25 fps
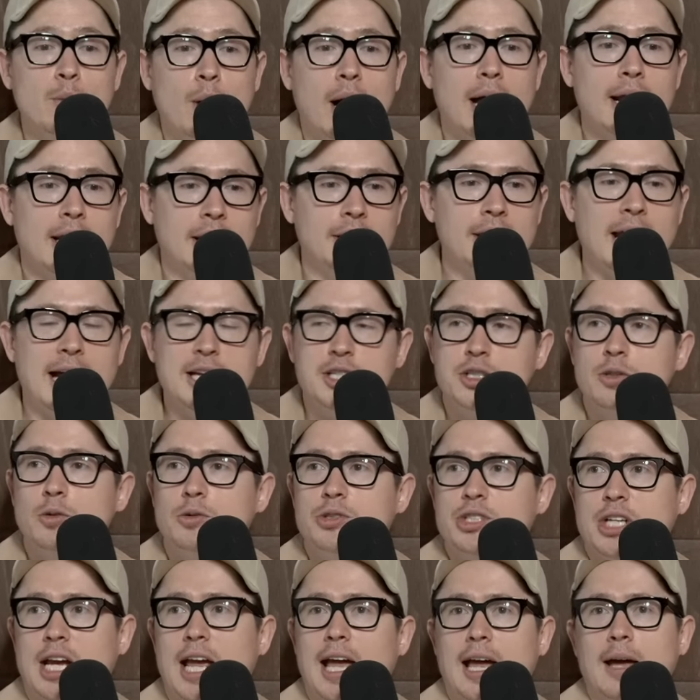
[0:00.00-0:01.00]
won national
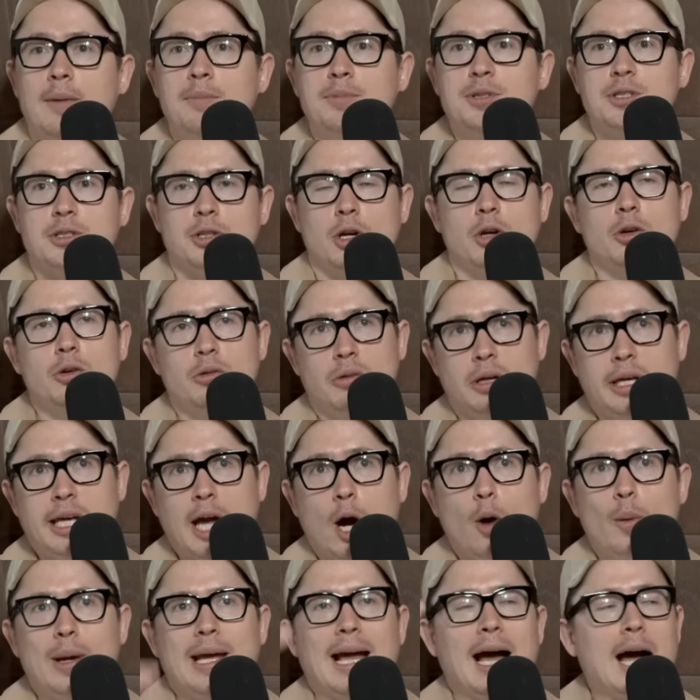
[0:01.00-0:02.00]
champs. So
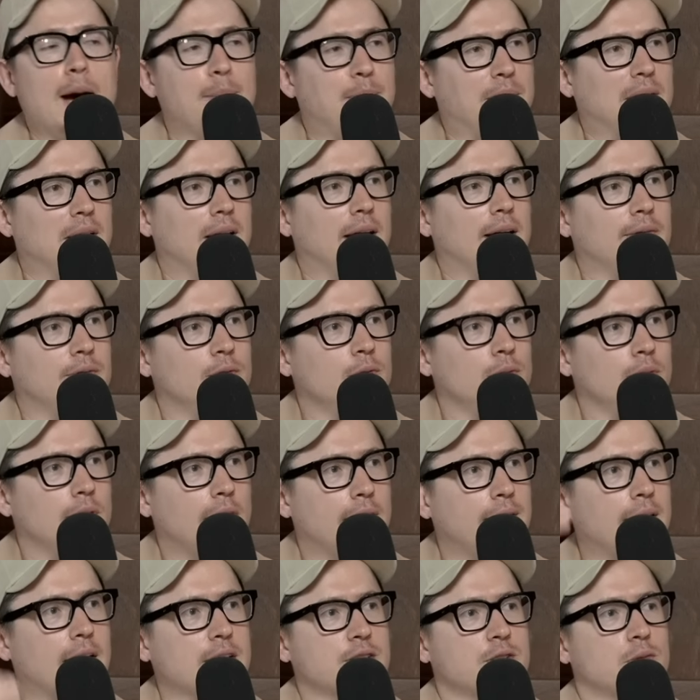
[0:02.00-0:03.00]
going up a level
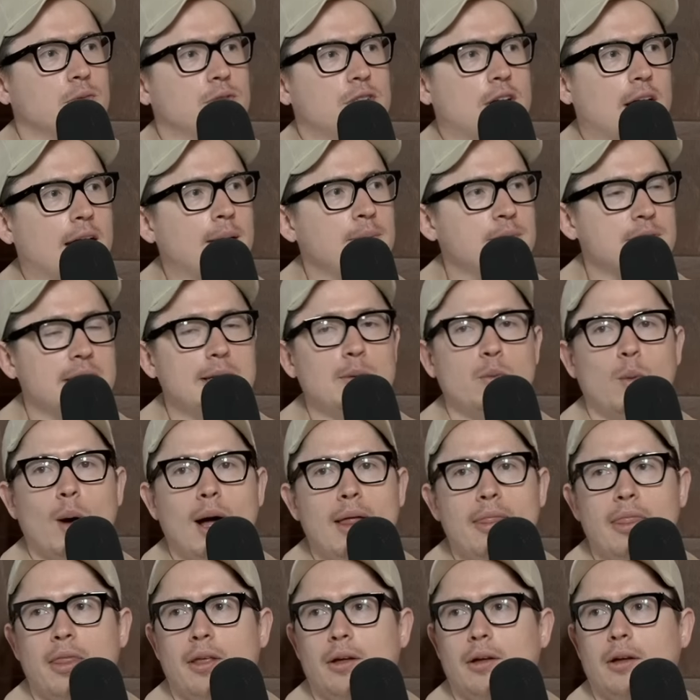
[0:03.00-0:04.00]
at national champs, he
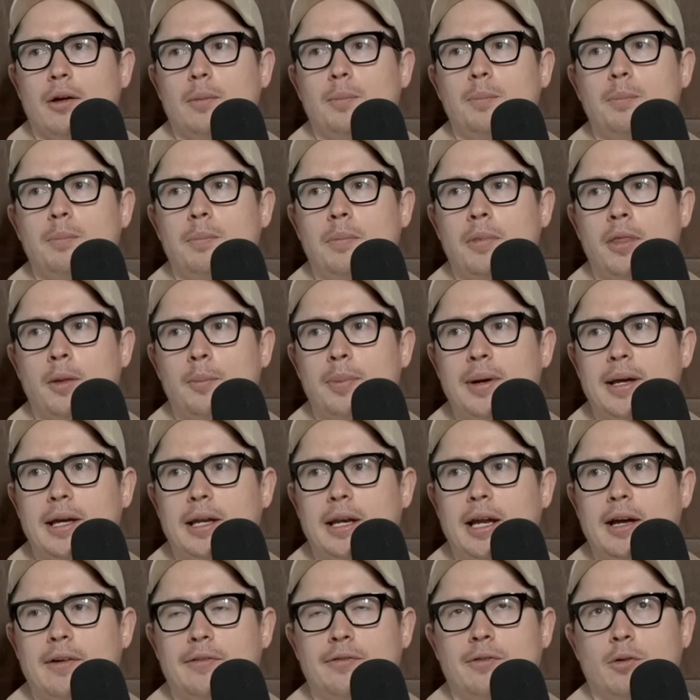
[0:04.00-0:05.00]
won the the
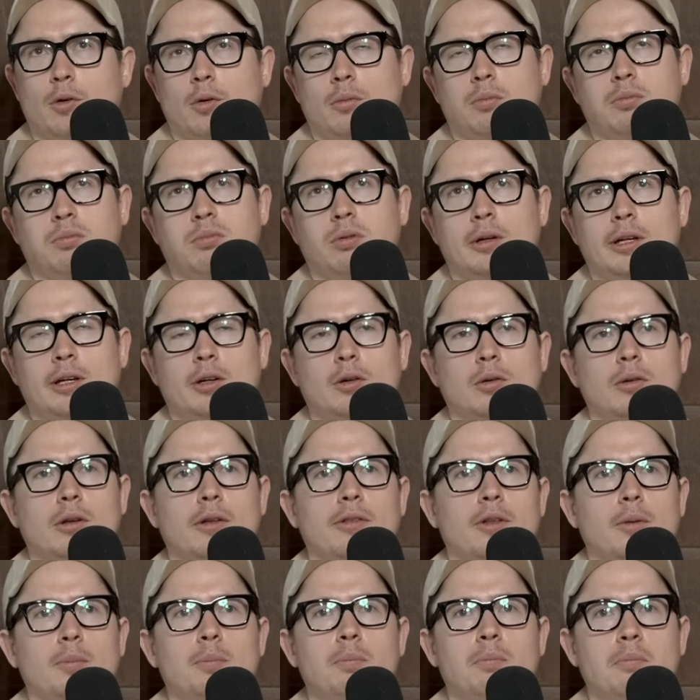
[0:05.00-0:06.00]
BNF or what do you call
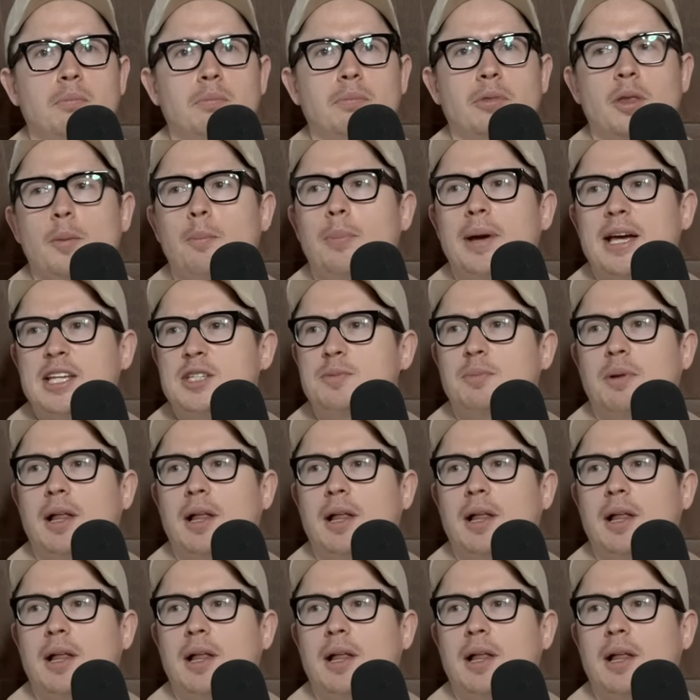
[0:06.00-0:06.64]
it? The the best